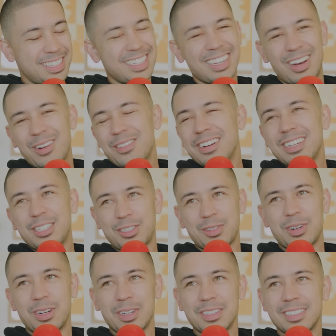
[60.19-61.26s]
See, already
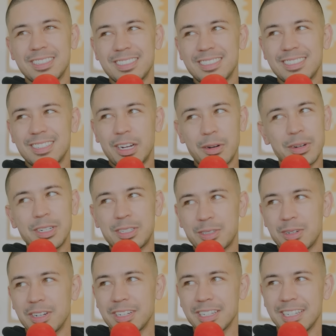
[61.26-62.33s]
strong.
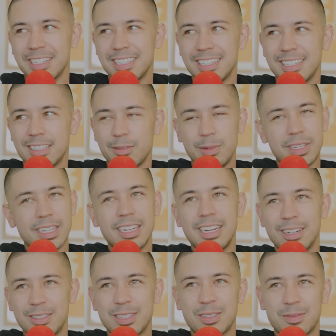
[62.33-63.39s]
We can
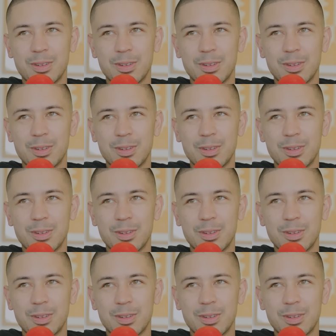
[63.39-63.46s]
hear this